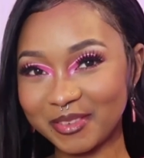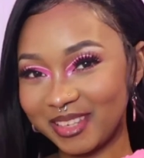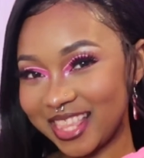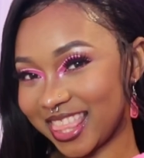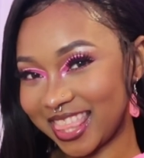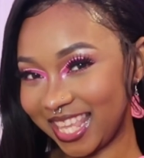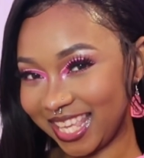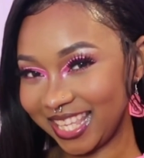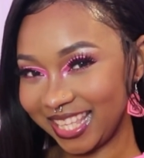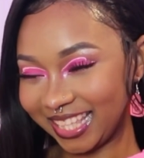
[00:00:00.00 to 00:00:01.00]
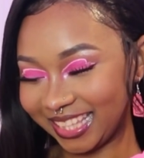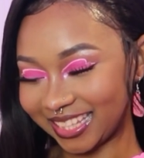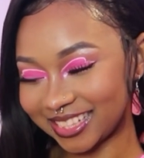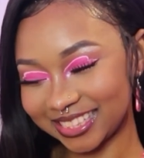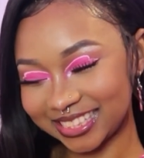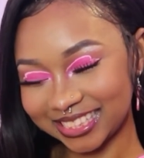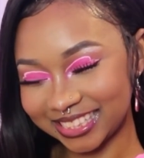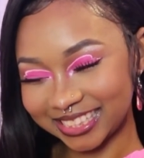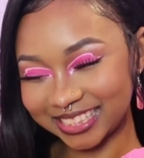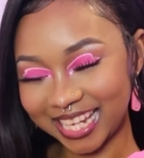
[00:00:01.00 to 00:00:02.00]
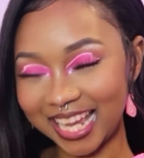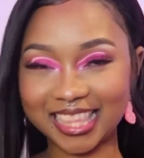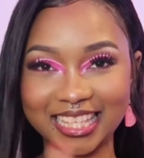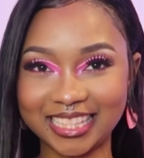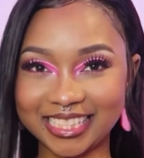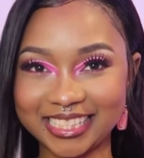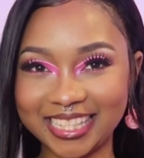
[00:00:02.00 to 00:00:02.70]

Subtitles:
we think? I think